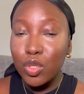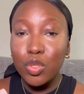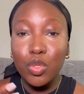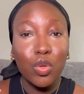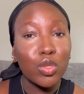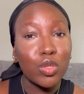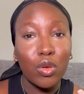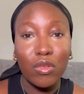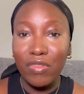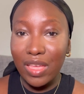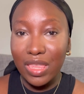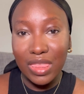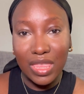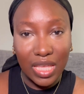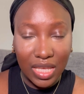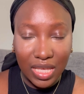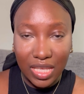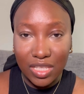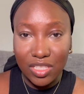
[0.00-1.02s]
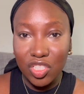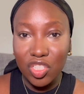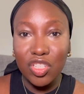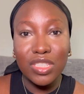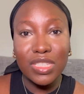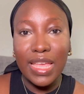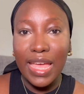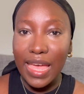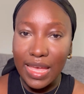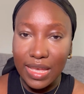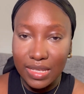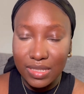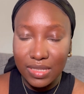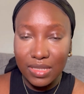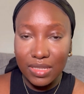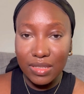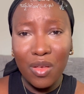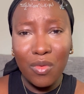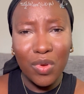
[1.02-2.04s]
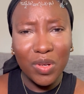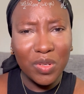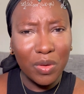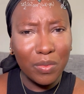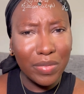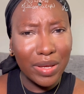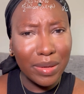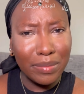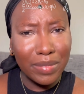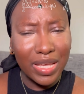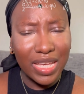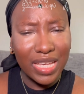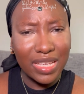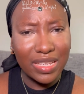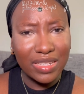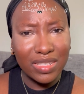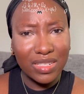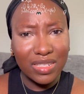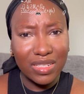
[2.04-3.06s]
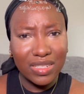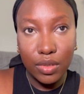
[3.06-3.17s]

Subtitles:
Don't overthink it, just ask. What number am I in?